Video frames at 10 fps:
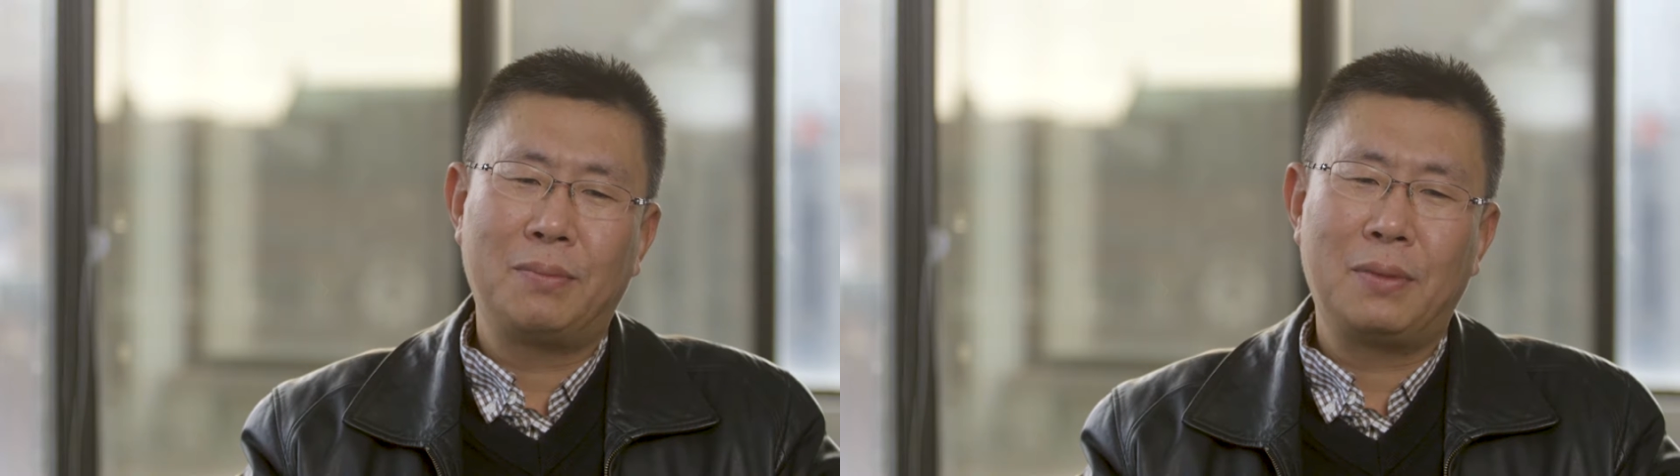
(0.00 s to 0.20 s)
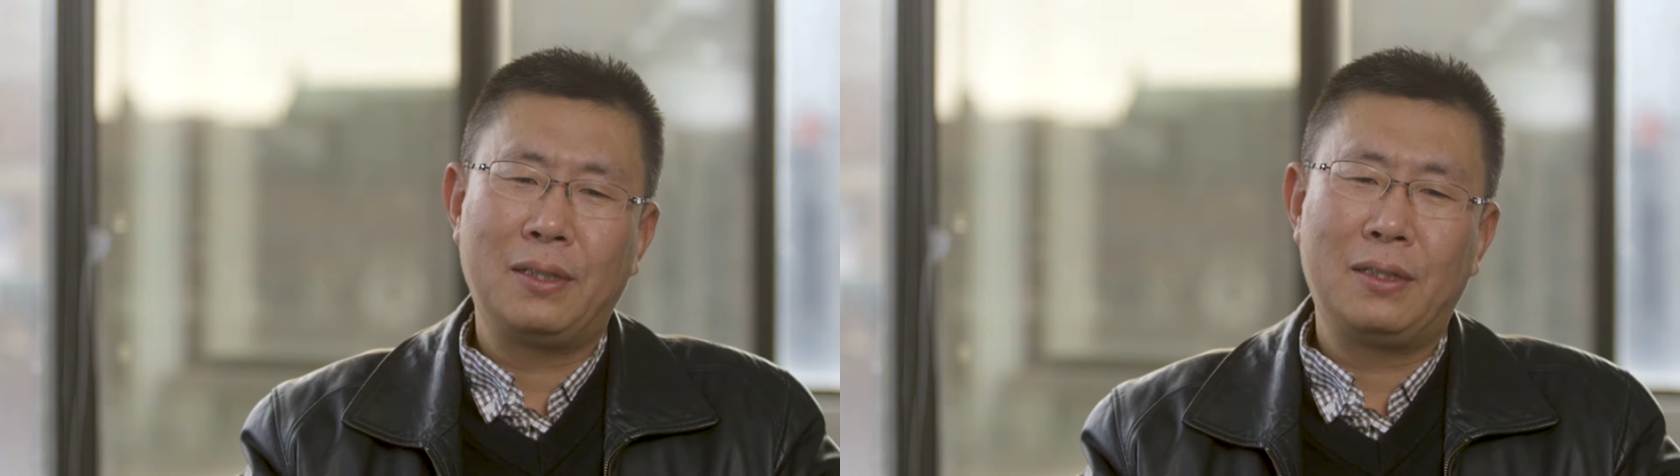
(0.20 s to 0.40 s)

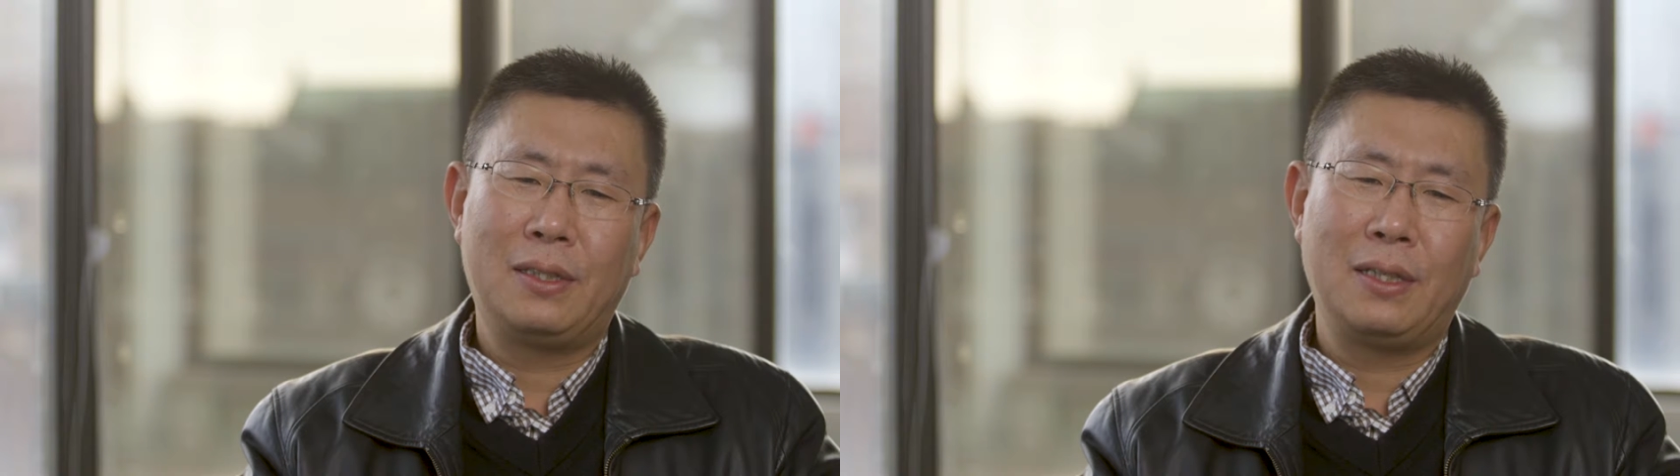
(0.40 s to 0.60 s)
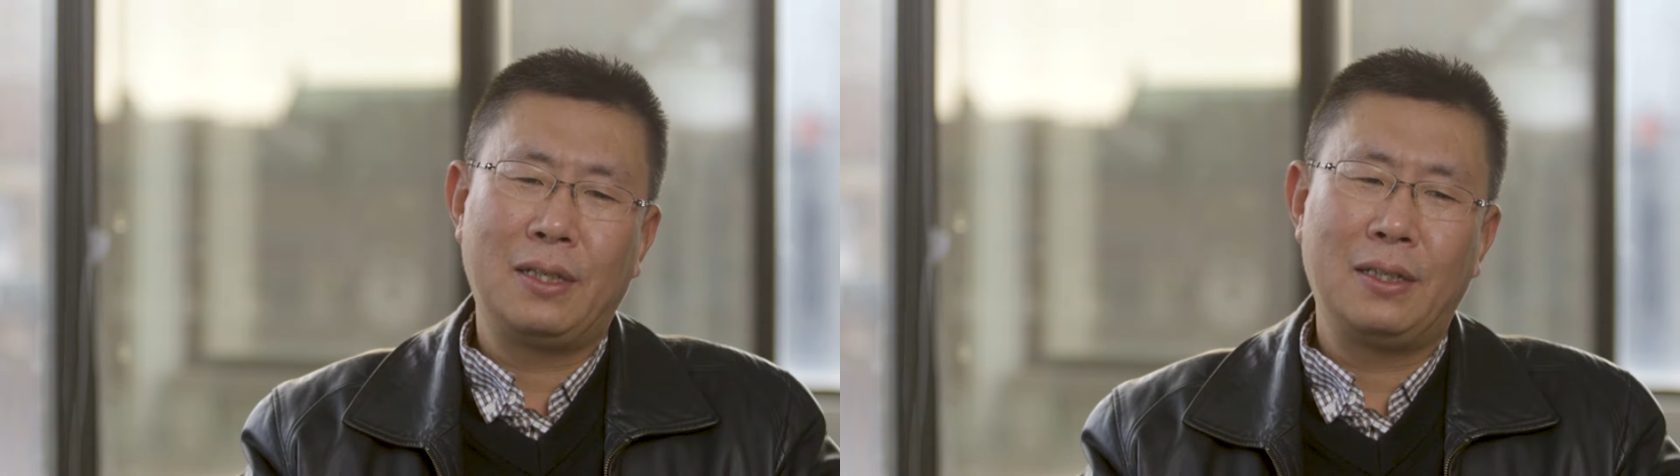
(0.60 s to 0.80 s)
But
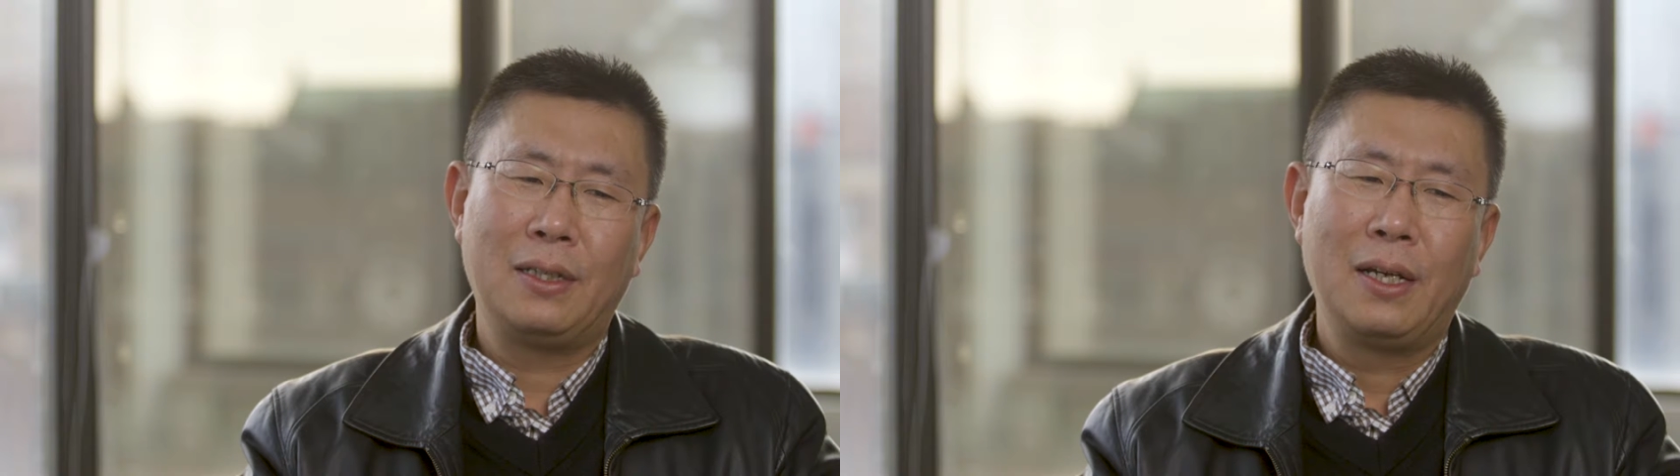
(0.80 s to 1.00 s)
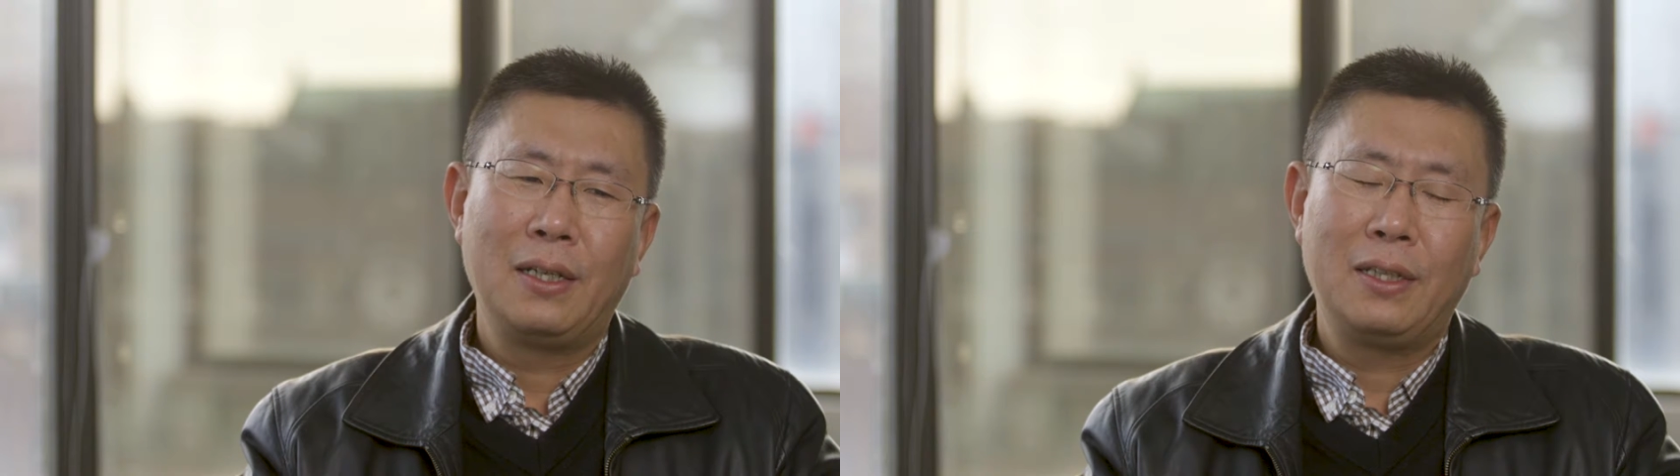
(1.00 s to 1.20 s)
the
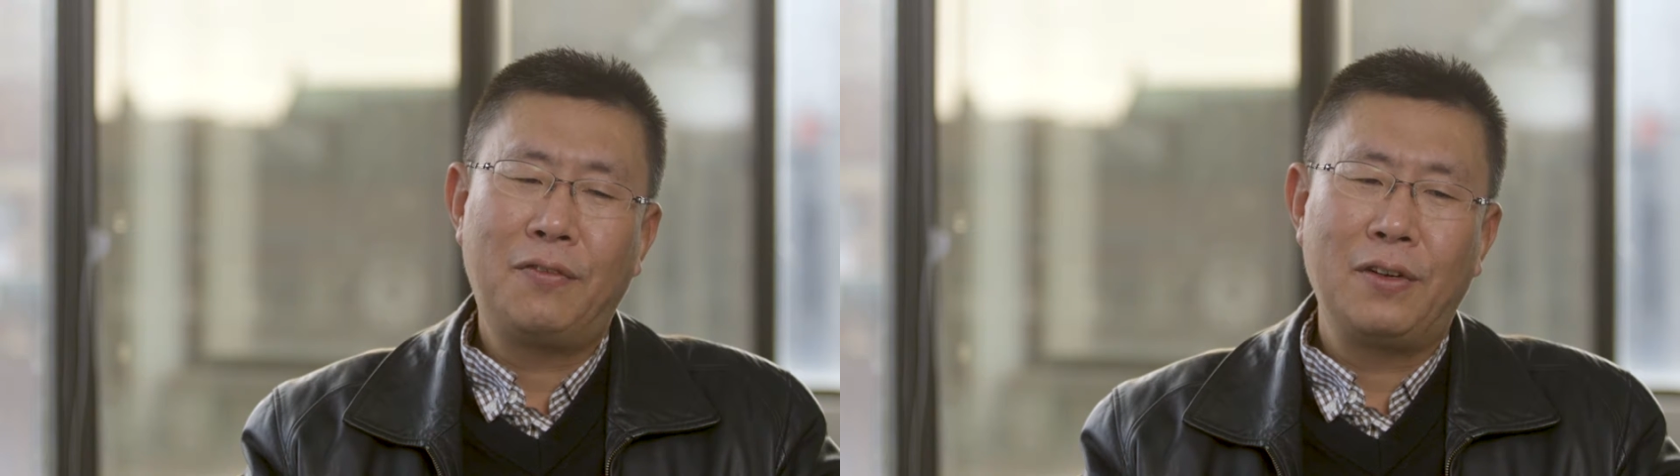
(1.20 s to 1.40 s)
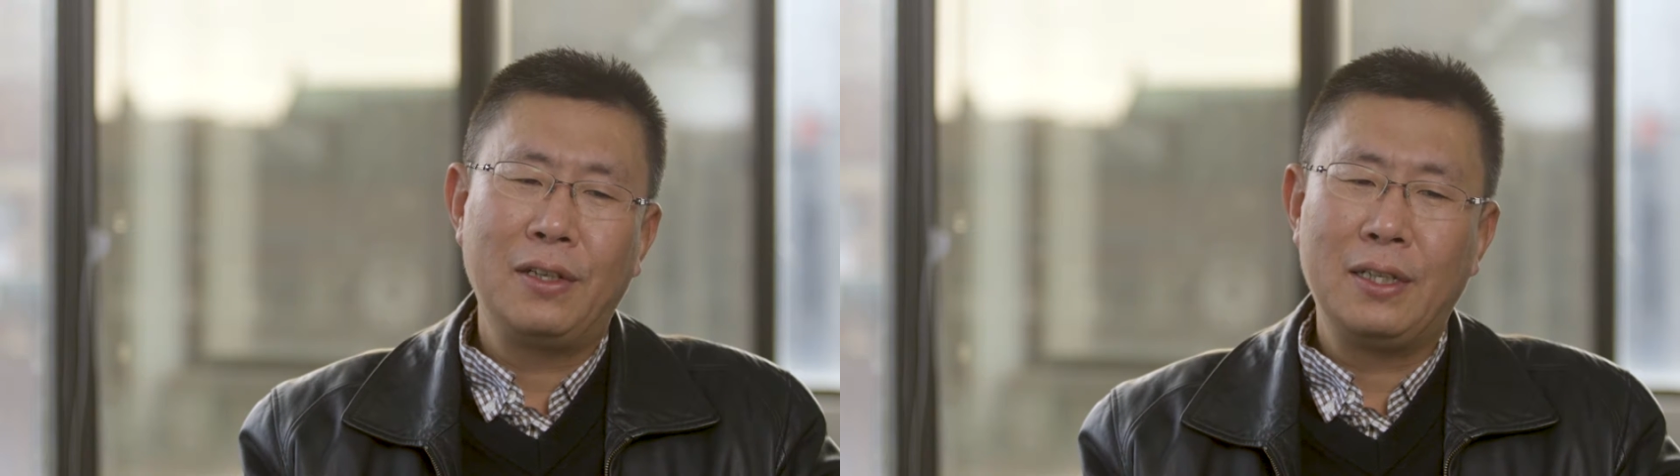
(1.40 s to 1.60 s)

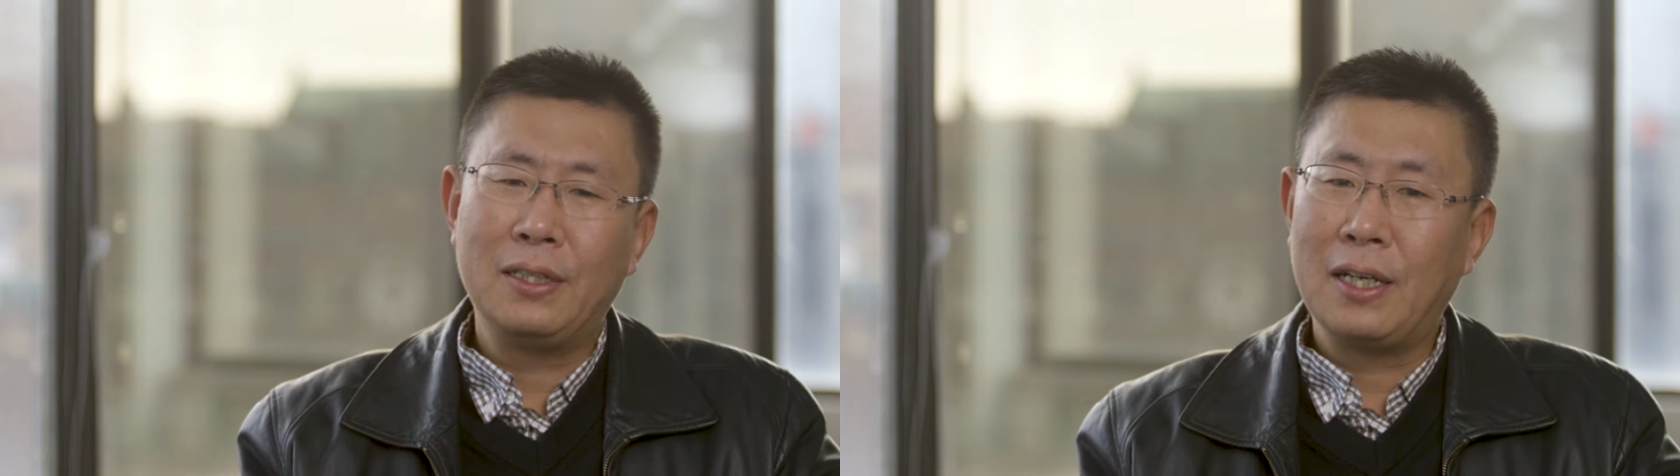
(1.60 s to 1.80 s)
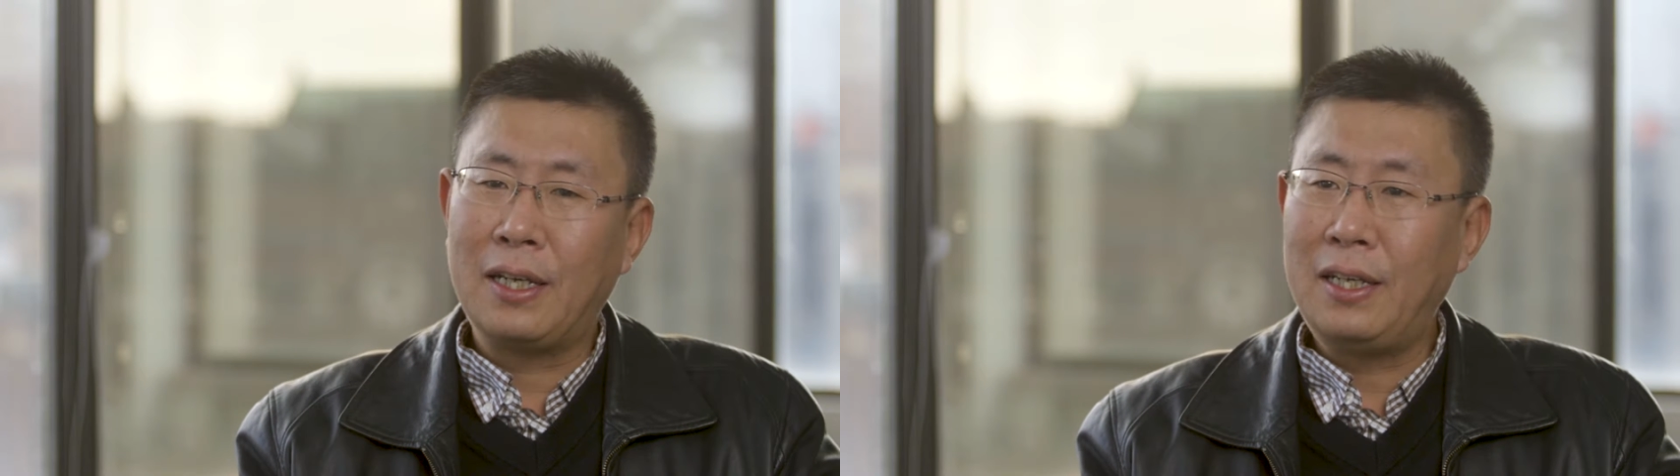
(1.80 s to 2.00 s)
difference is